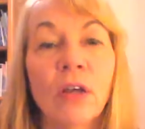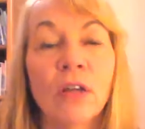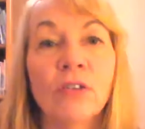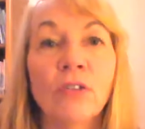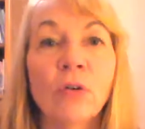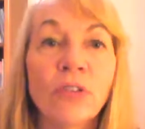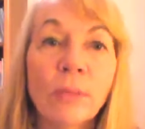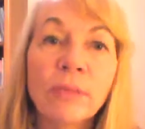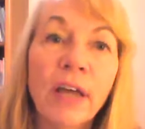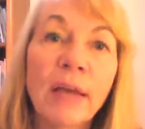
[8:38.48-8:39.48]
So
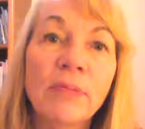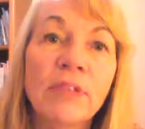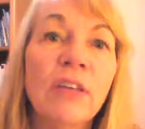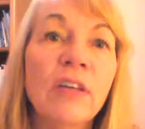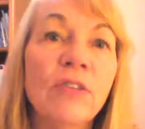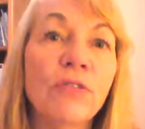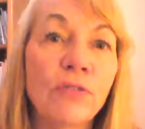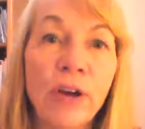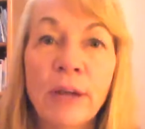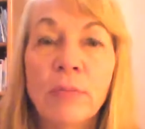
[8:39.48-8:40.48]
sometimes these
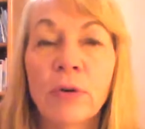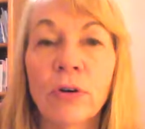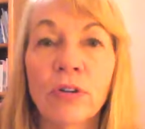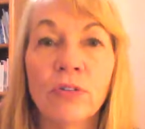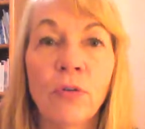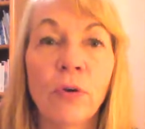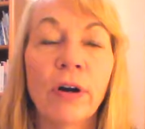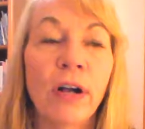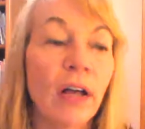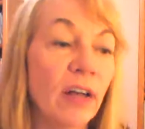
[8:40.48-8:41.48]
frameworks
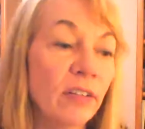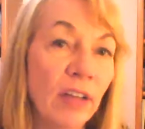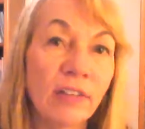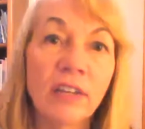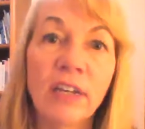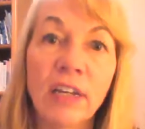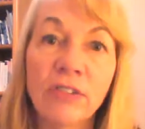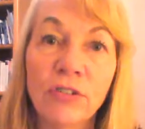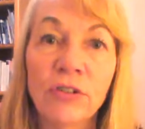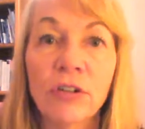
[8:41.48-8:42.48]
for assessing
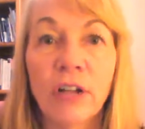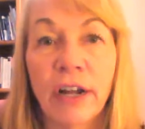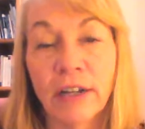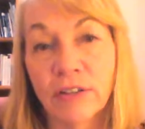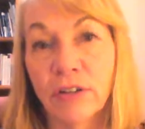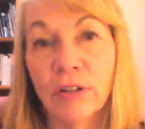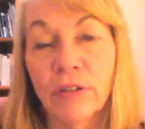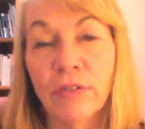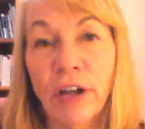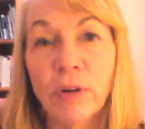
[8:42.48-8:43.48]
internal or external
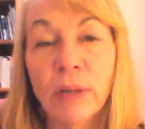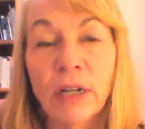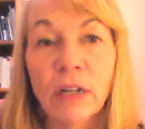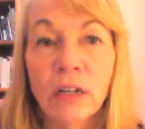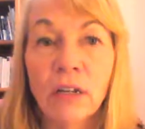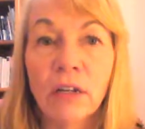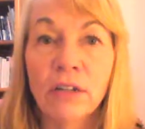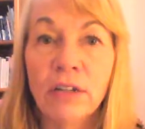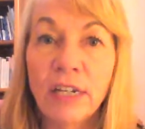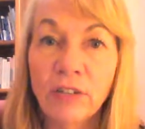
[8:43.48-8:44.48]
environment
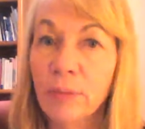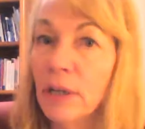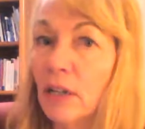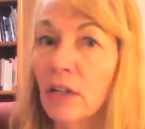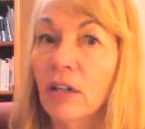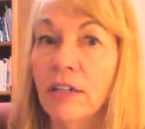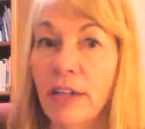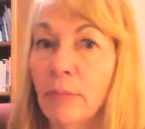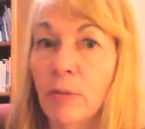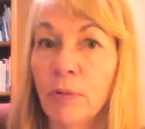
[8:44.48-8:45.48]
need to be a little
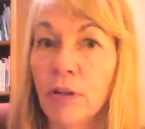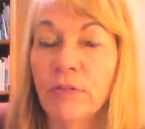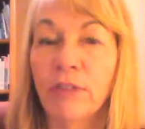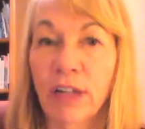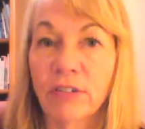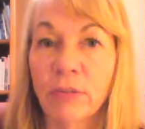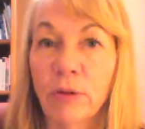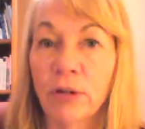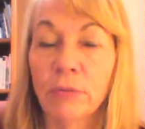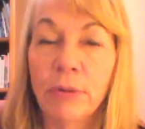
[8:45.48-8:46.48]
adaptable and
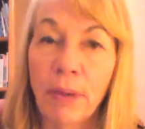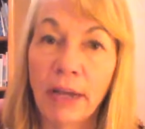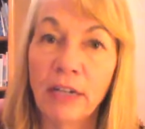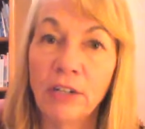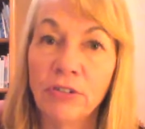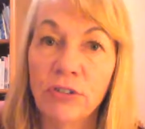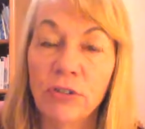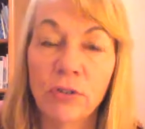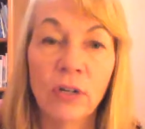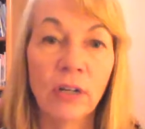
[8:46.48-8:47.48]
flexible, and we might need
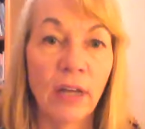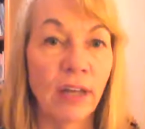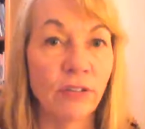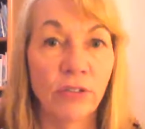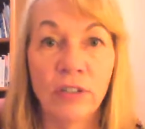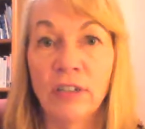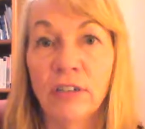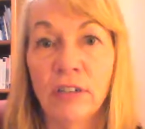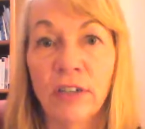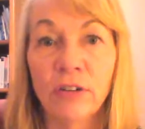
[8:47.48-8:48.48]
to, as
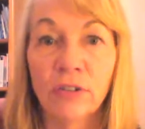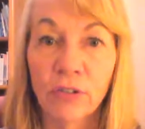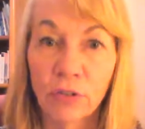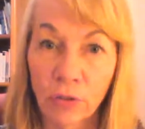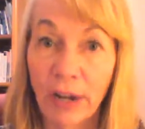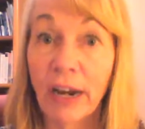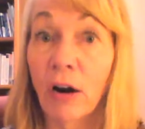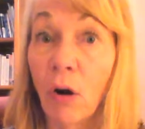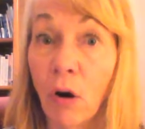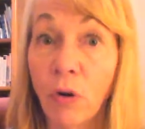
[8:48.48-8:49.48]
strategic leaders, create our
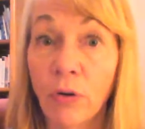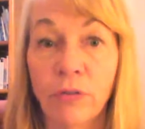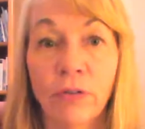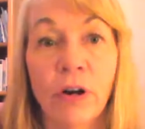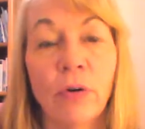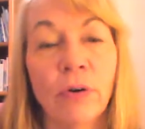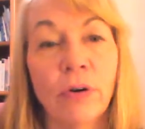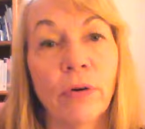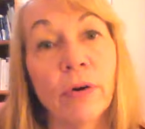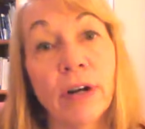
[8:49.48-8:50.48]
own for our
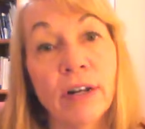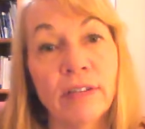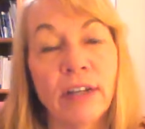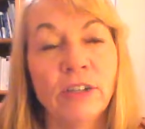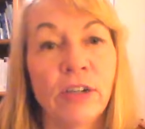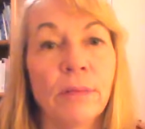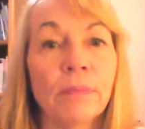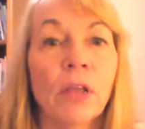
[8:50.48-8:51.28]
own organization.